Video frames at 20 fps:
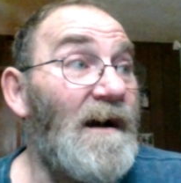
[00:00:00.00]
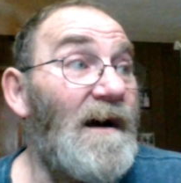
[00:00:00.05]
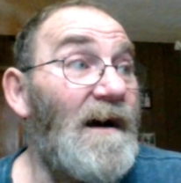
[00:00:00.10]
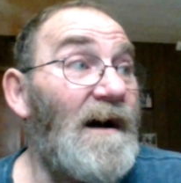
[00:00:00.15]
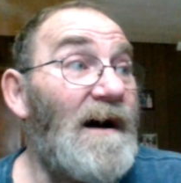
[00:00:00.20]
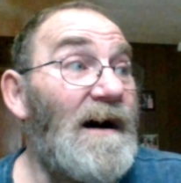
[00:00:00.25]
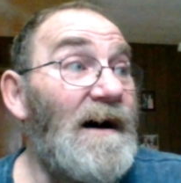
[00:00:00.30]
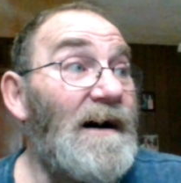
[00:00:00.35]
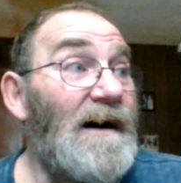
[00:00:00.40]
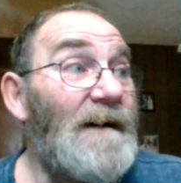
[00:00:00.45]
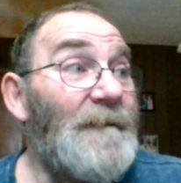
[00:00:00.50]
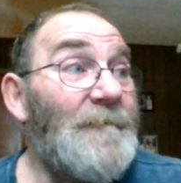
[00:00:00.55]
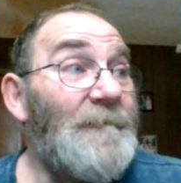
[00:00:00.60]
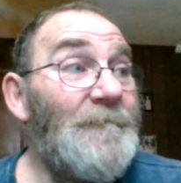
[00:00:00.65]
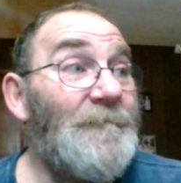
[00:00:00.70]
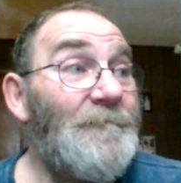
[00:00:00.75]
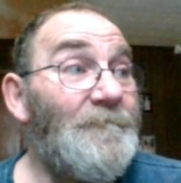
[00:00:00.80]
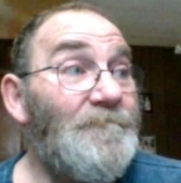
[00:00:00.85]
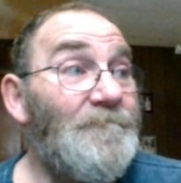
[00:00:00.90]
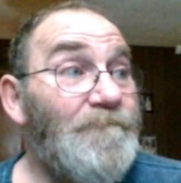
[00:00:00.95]

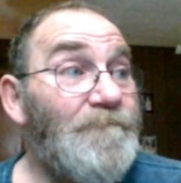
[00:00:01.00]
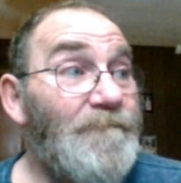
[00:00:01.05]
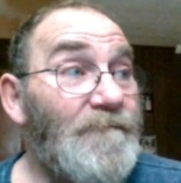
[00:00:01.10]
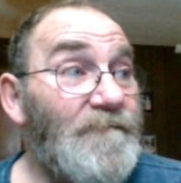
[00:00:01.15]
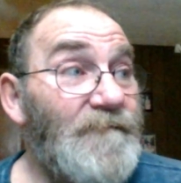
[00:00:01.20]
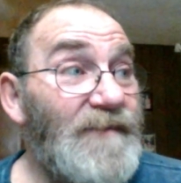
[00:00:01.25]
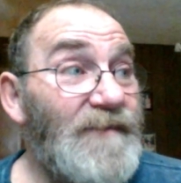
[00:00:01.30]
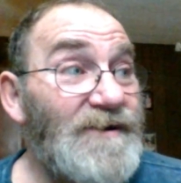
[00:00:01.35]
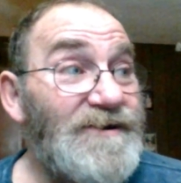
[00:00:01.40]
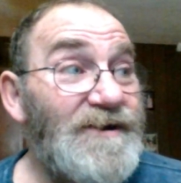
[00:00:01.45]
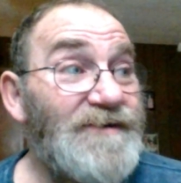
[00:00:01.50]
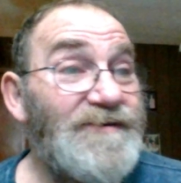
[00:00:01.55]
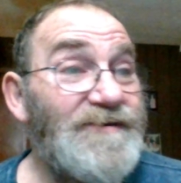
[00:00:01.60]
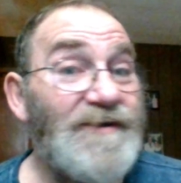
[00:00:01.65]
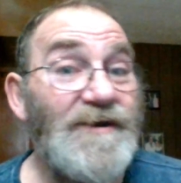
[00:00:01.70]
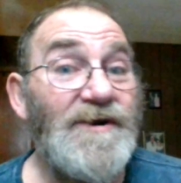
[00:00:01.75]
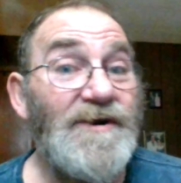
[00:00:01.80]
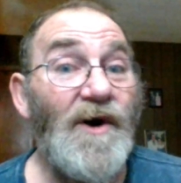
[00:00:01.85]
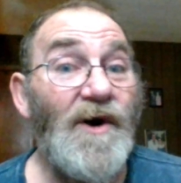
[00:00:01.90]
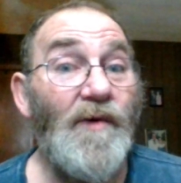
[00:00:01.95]
Um, but just
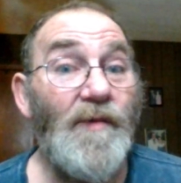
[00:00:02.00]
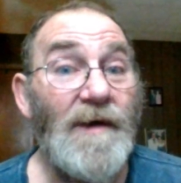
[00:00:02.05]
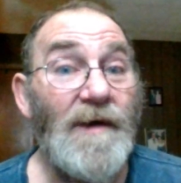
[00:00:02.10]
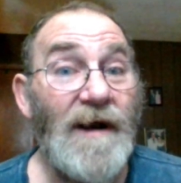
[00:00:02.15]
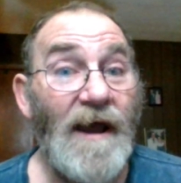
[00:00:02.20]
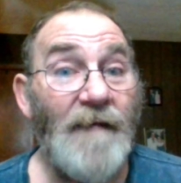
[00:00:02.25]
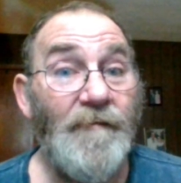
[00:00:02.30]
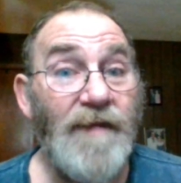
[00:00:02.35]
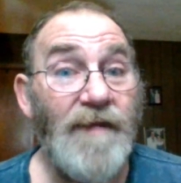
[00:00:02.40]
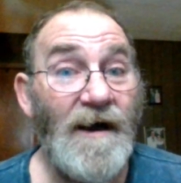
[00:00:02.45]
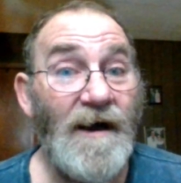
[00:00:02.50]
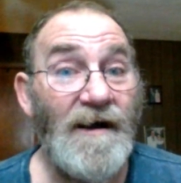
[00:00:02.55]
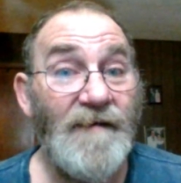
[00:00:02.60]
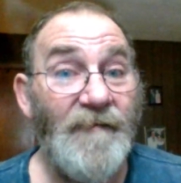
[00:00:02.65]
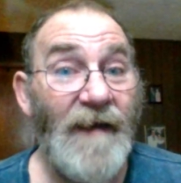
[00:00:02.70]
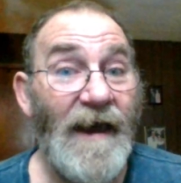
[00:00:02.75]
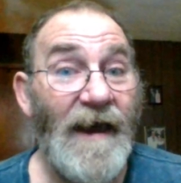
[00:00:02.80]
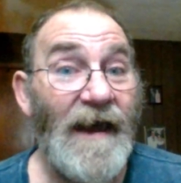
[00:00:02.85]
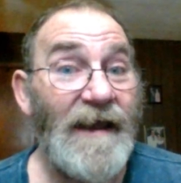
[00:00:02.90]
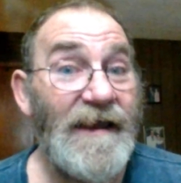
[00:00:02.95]
so you know, when I
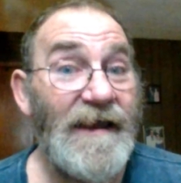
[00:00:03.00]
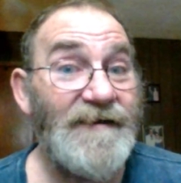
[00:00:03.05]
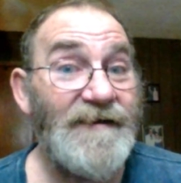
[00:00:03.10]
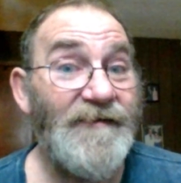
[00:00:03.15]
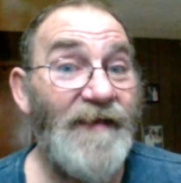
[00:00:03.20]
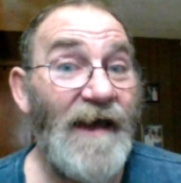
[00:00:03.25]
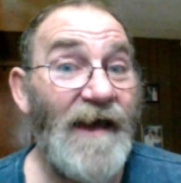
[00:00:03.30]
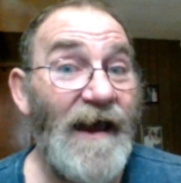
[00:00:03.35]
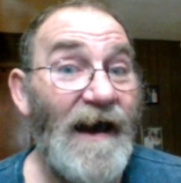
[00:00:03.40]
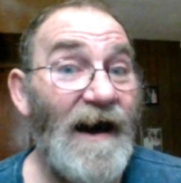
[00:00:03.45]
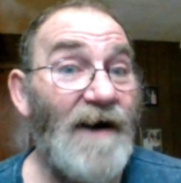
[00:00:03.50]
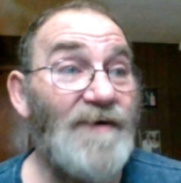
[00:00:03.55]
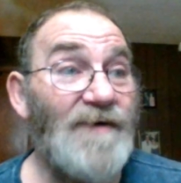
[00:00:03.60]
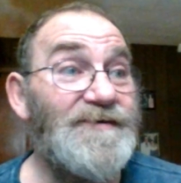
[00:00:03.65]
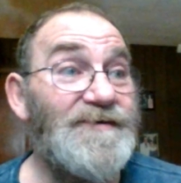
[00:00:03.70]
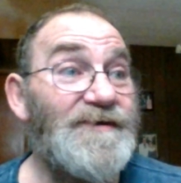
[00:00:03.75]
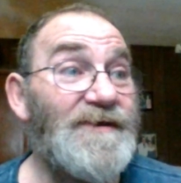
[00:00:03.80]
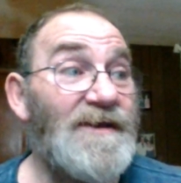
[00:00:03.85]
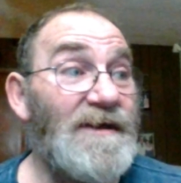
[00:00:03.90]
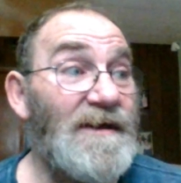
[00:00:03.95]
plugged back into the
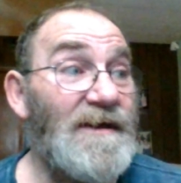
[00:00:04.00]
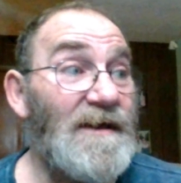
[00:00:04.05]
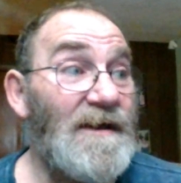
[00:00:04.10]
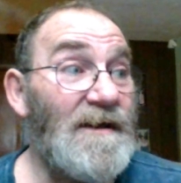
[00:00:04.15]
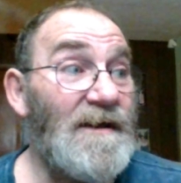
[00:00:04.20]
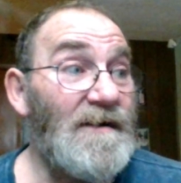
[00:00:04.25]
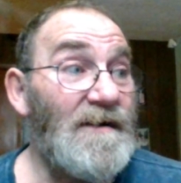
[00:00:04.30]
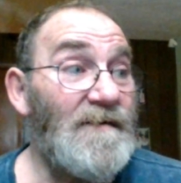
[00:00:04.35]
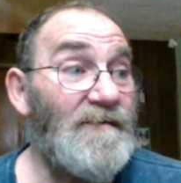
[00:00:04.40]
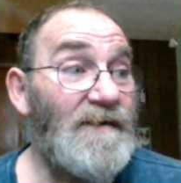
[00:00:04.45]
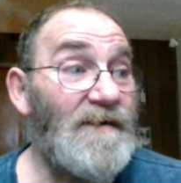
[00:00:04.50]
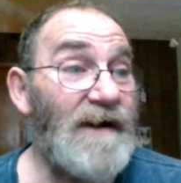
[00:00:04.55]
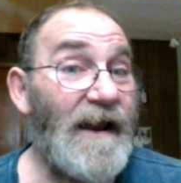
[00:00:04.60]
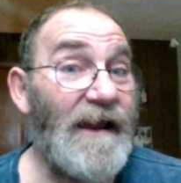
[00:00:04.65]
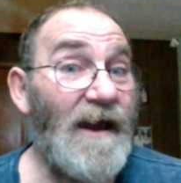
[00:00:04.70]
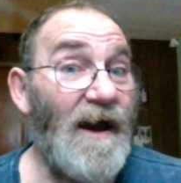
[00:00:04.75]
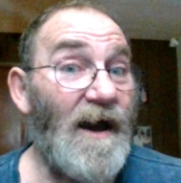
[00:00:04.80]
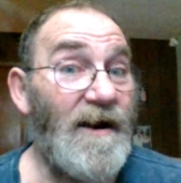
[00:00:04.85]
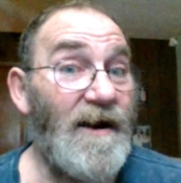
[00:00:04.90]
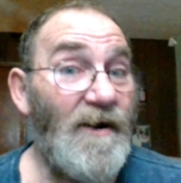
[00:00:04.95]
house, when I
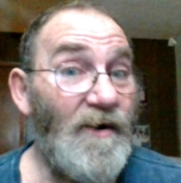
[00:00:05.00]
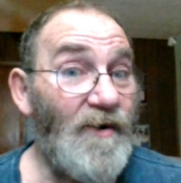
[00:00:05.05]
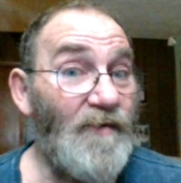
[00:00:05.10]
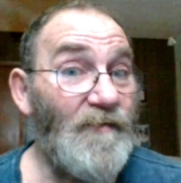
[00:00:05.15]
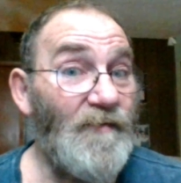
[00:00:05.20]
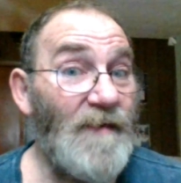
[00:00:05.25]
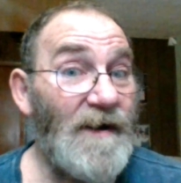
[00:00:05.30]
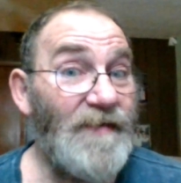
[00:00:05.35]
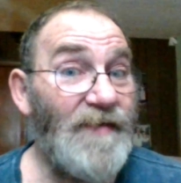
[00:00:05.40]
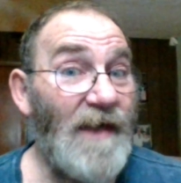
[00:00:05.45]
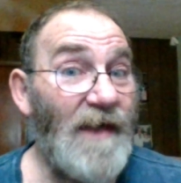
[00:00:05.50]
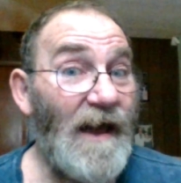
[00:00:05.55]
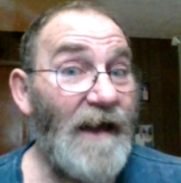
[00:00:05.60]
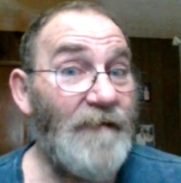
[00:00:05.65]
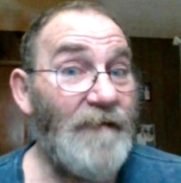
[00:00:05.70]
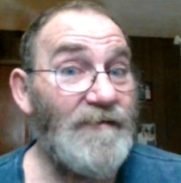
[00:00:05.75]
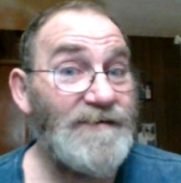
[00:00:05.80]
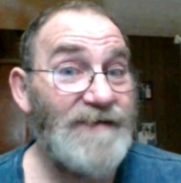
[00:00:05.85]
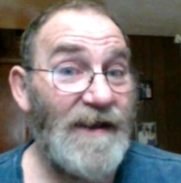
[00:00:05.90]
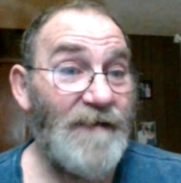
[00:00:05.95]
got home, I
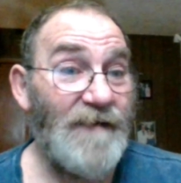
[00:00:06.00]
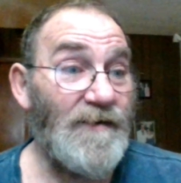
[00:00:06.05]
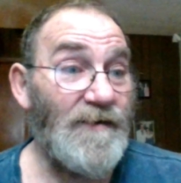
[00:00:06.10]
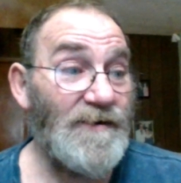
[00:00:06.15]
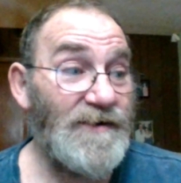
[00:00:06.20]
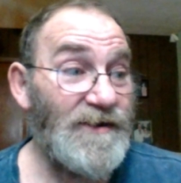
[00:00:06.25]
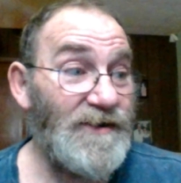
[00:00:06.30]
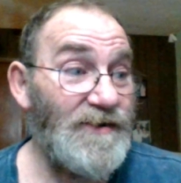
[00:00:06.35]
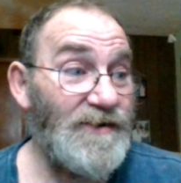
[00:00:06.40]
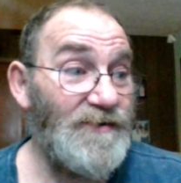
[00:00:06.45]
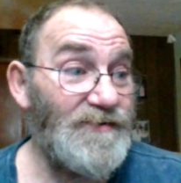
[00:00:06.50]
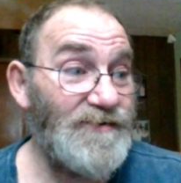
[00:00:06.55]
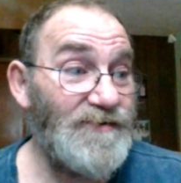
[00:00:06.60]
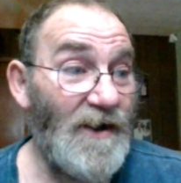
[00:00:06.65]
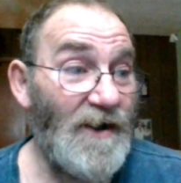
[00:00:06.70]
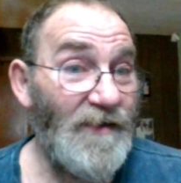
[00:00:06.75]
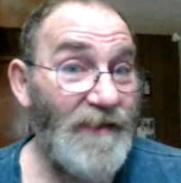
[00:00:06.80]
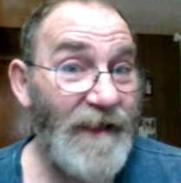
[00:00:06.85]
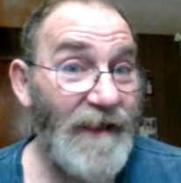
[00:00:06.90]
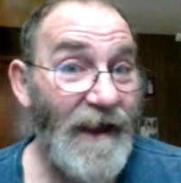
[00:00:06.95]
was able to use
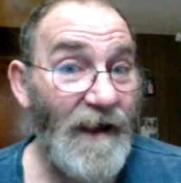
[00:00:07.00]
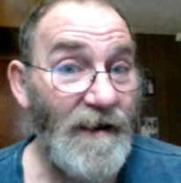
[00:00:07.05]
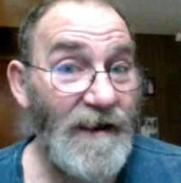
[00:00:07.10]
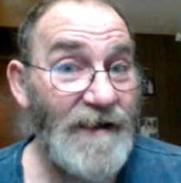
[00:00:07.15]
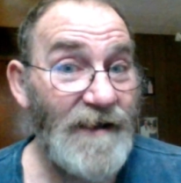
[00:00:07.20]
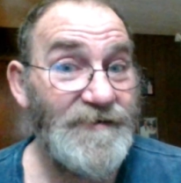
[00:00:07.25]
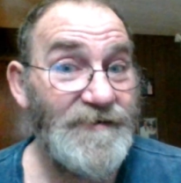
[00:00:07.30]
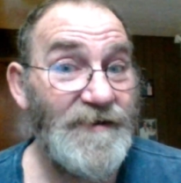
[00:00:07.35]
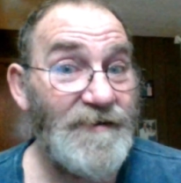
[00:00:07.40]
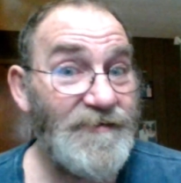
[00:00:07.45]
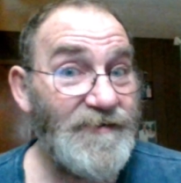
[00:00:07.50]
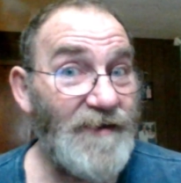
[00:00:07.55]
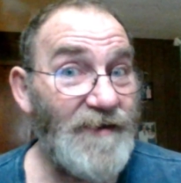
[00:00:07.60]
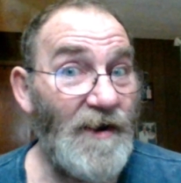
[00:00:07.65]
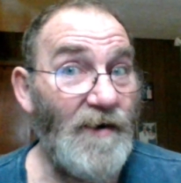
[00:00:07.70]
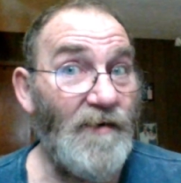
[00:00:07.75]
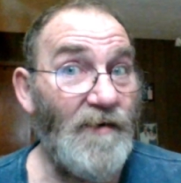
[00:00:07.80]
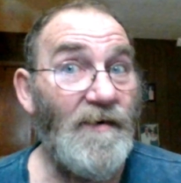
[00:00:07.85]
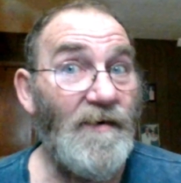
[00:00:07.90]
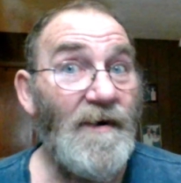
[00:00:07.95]
all the outlets.
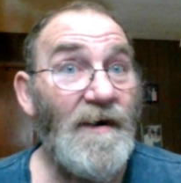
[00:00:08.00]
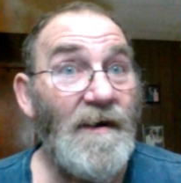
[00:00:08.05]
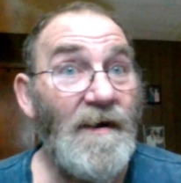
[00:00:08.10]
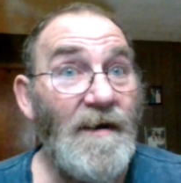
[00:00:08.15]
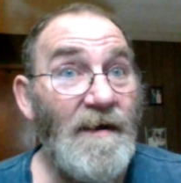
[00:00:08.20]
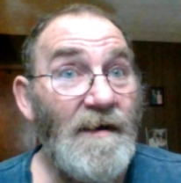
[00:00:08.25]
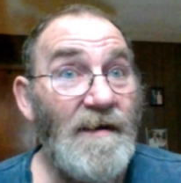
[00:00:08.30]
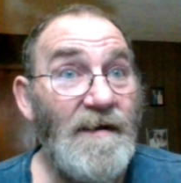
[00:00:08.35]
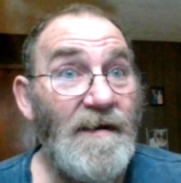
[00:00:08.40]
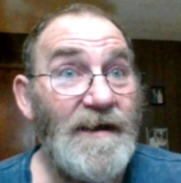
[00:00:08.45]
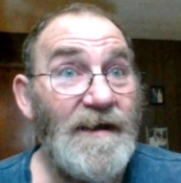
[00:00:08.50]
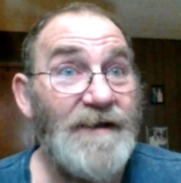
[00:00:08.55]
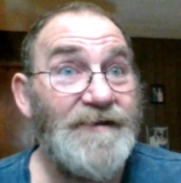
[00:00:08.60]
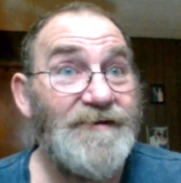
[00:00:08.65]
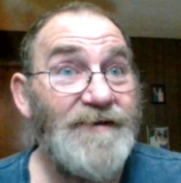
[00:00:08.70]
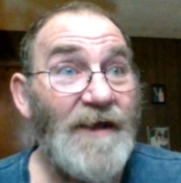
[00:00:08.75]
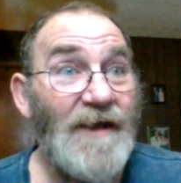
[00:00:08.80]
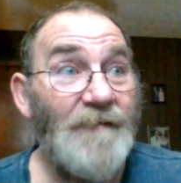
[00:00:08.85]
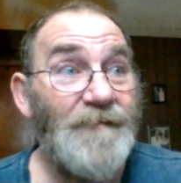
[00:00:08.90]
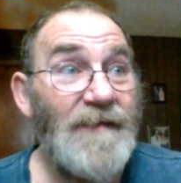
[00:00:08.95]
So
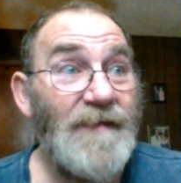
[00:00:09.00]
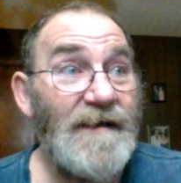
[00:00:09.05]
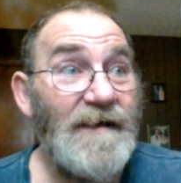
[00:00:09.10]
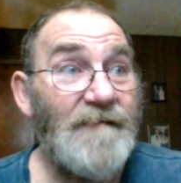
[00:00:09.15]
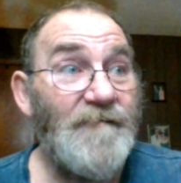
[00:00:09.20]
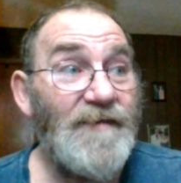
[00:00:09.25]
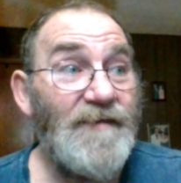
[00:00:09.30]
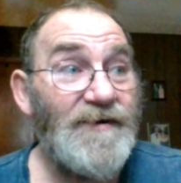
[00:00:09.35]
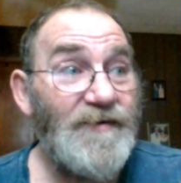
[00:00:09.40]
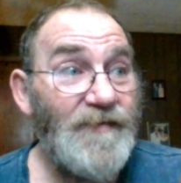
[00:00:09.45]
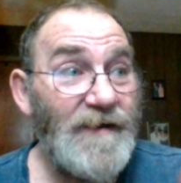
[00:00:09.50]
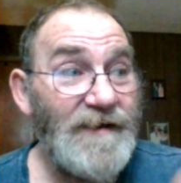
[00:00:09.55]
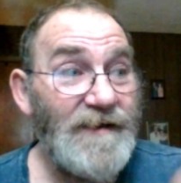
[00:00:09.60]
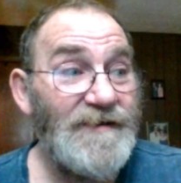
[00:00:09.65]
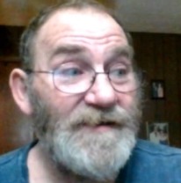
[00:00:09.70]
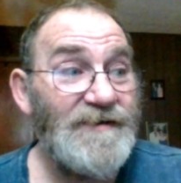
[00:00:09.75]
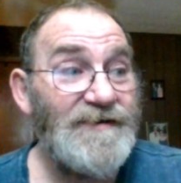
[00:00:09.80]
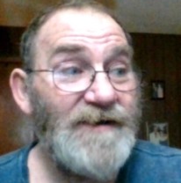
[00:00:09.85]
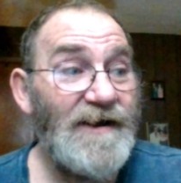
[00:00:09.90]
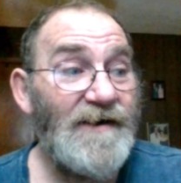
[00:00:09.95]
it's something between
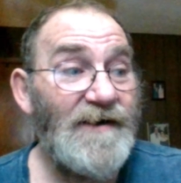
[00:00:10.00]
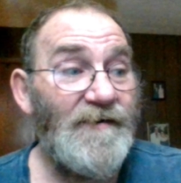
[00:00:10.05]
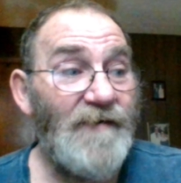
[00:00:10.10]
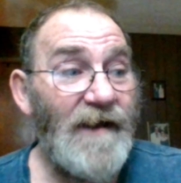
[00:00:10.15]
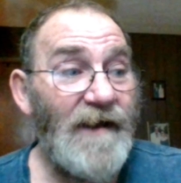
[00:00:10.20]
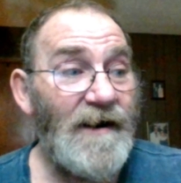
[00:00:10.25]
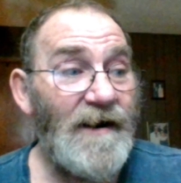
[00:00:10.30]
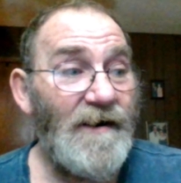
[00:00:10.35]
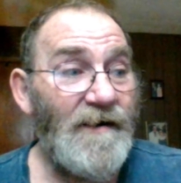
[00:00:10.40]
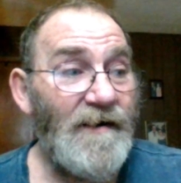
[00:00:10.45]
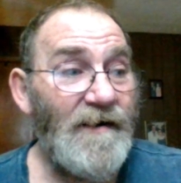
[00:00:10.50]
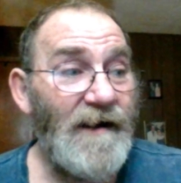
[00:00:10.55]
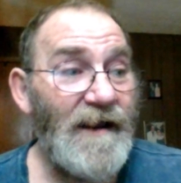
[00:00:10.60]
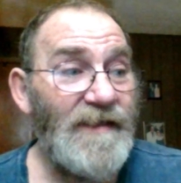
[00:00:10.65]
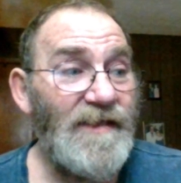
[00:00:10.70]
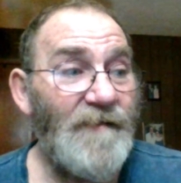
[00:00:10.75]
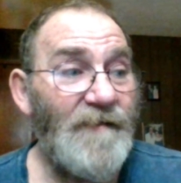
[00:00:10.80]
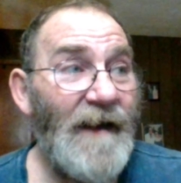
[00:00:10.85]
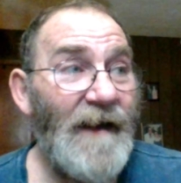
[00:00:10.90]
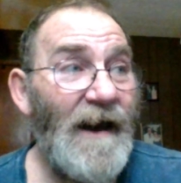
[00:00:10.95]
the generator
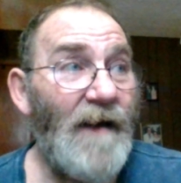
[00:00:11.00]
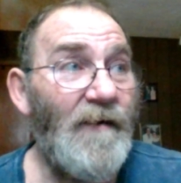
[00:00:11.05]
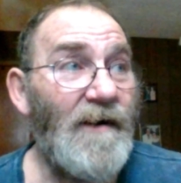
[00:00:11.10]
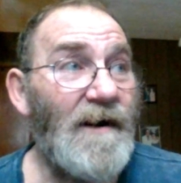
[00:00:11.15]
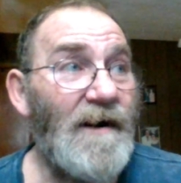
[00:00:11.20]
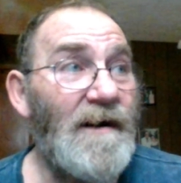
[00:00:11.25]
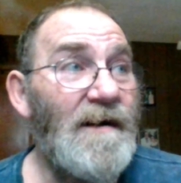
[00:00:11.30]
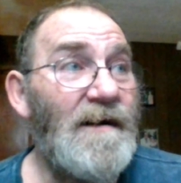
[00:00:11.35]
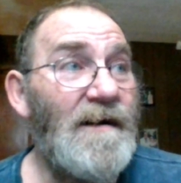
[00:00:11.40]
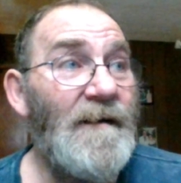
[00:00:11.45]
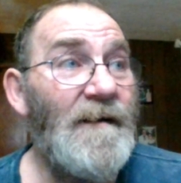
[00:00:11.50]
and the power.